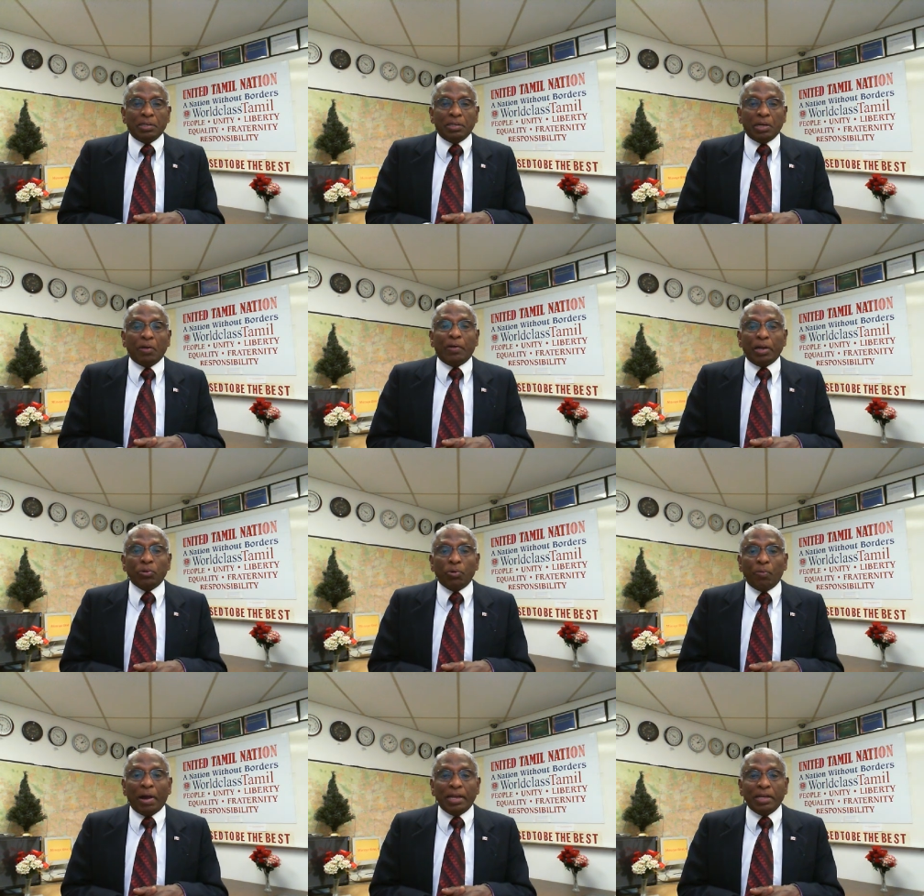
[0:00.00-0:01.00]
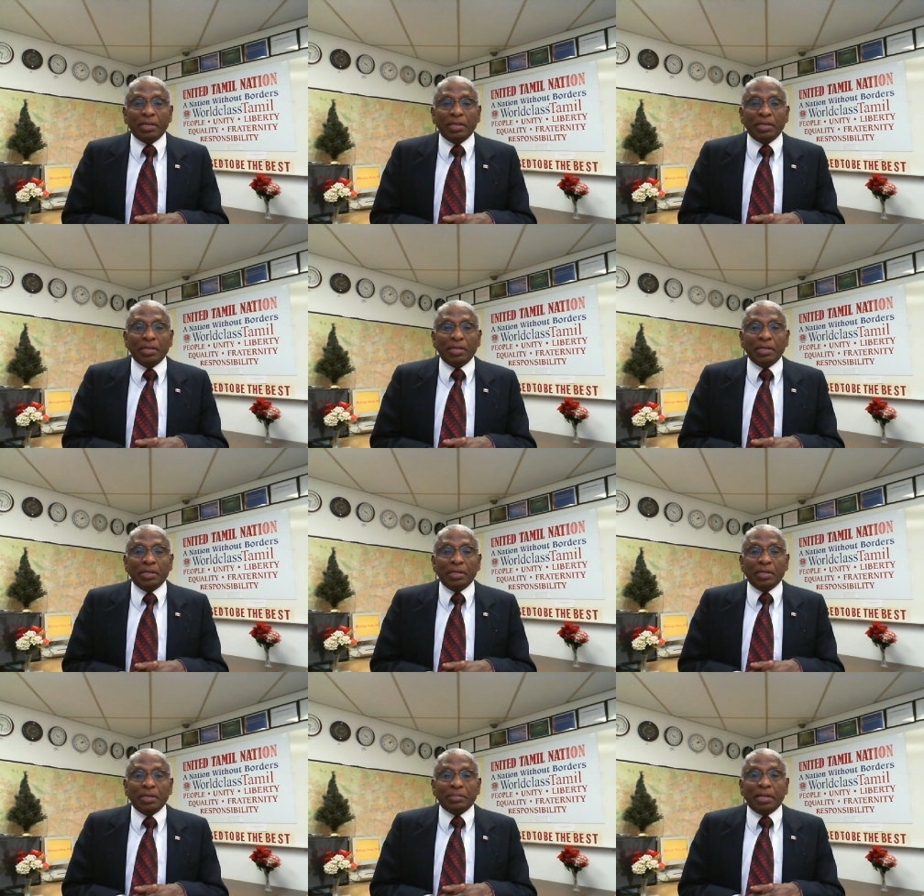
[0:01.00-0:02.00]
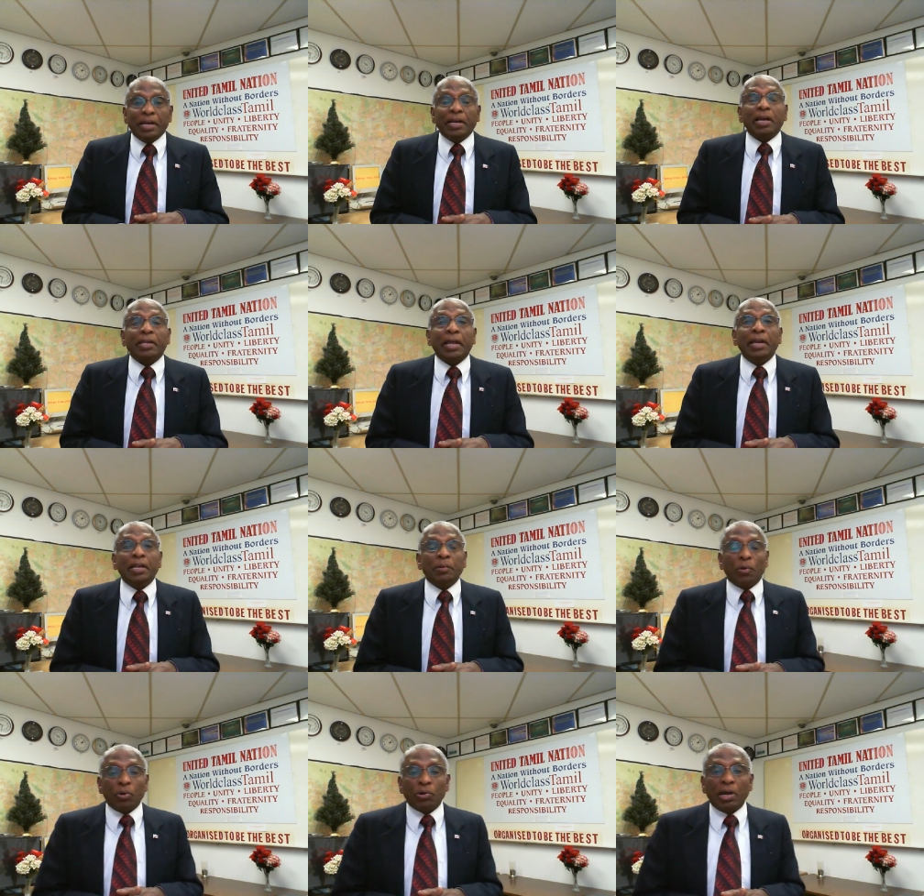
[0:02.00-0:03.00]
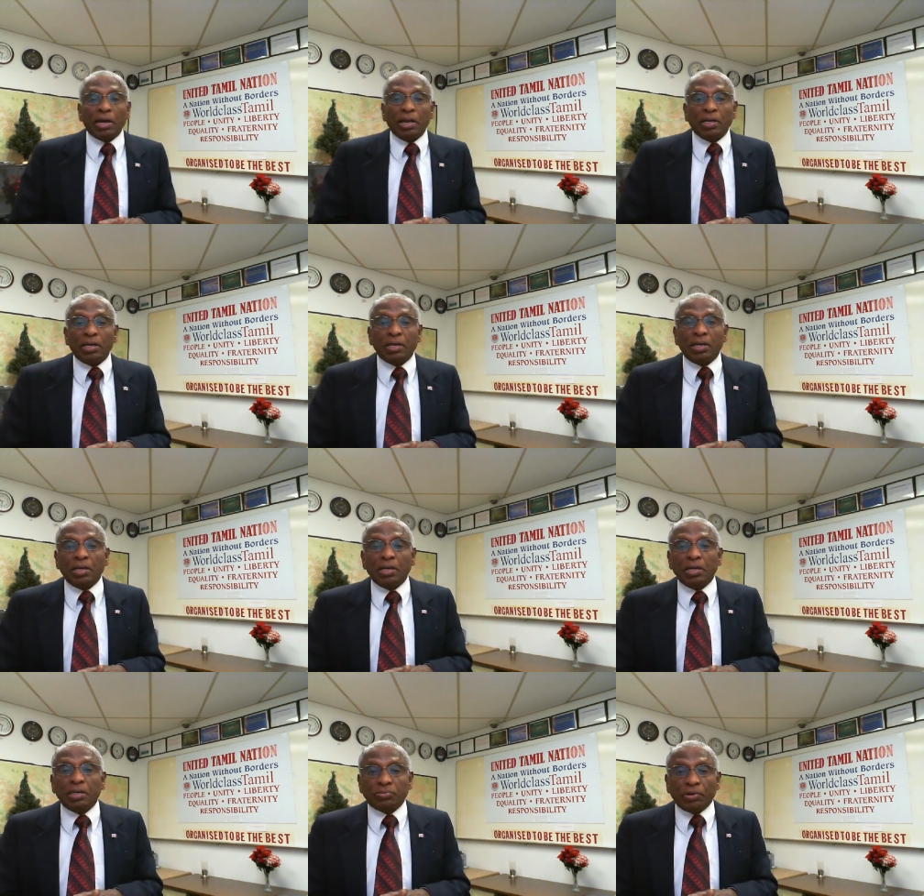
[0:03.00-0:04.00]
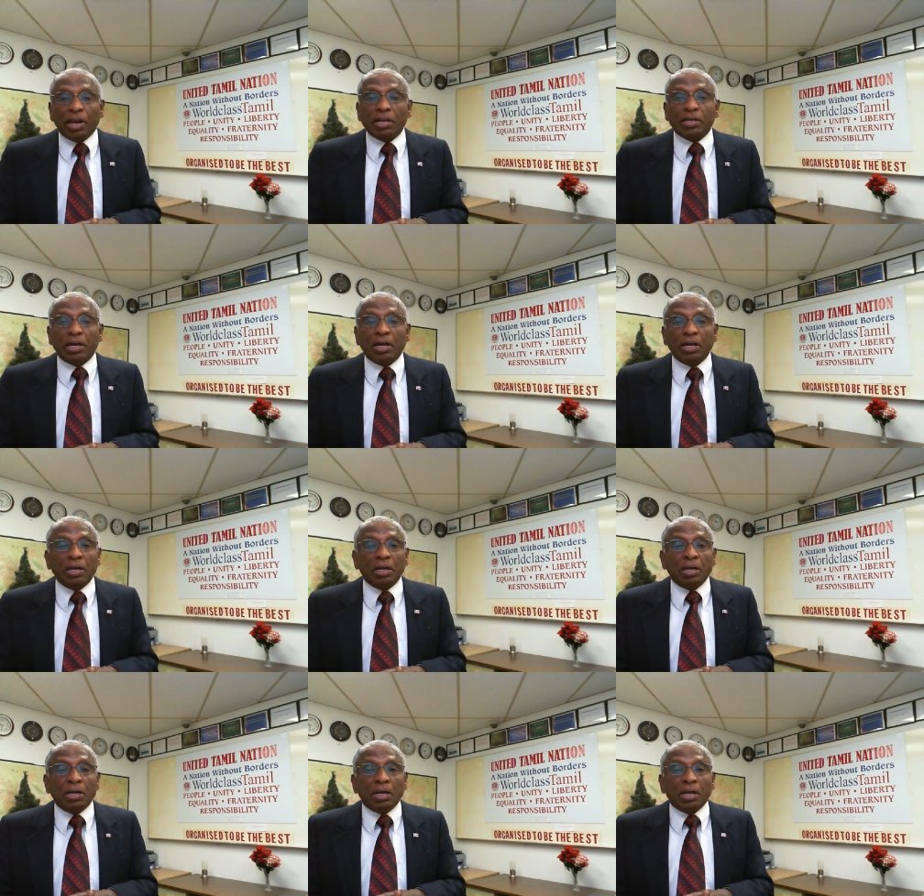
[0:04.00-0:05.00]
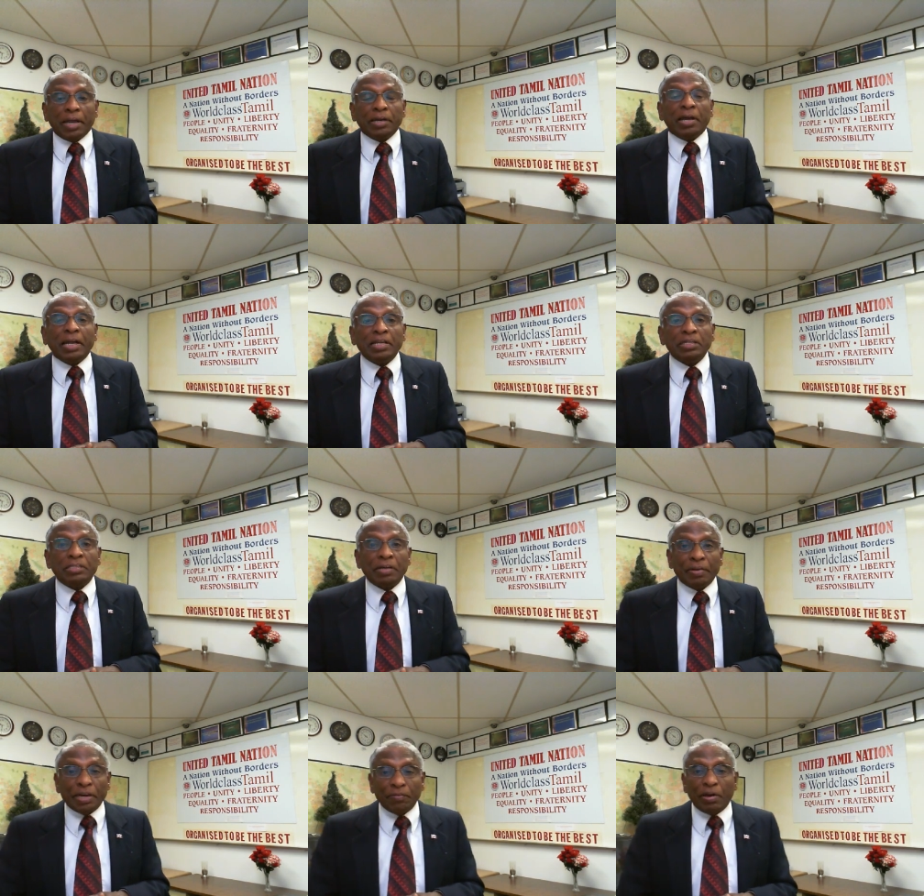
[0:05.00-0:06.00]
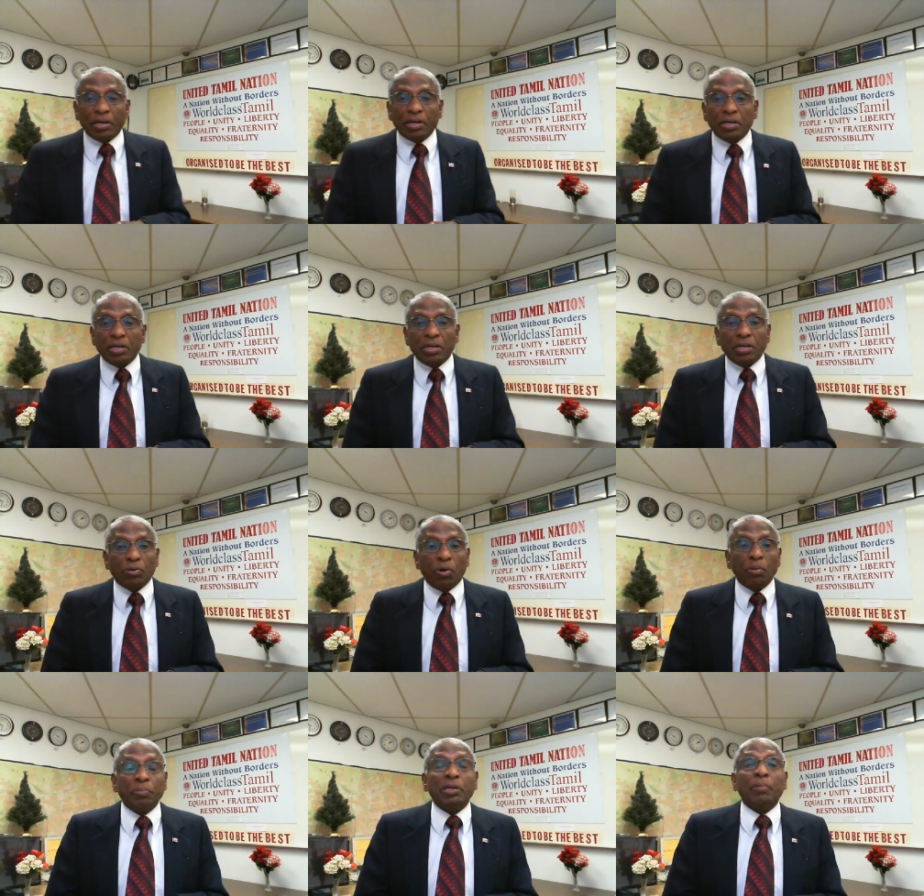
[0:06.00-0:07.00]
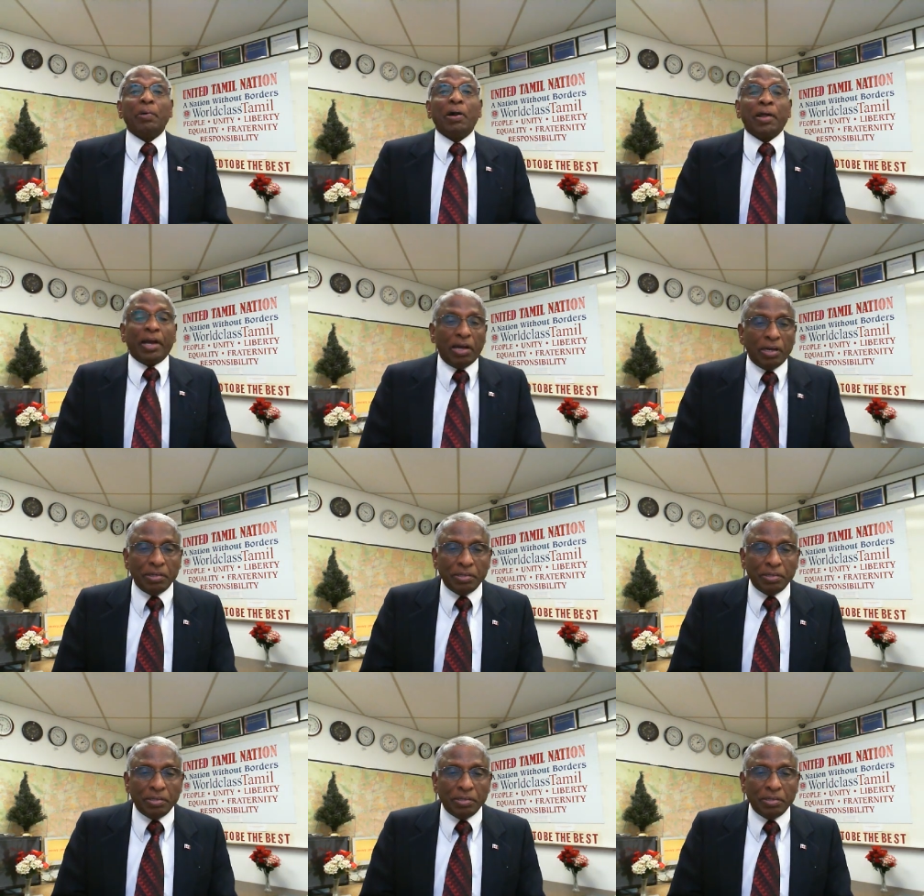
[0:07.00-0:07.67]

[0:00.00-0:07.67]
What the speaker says: Now I know why. The little kid in Monragla, Sri Lanka, in 1971, called me a pariah.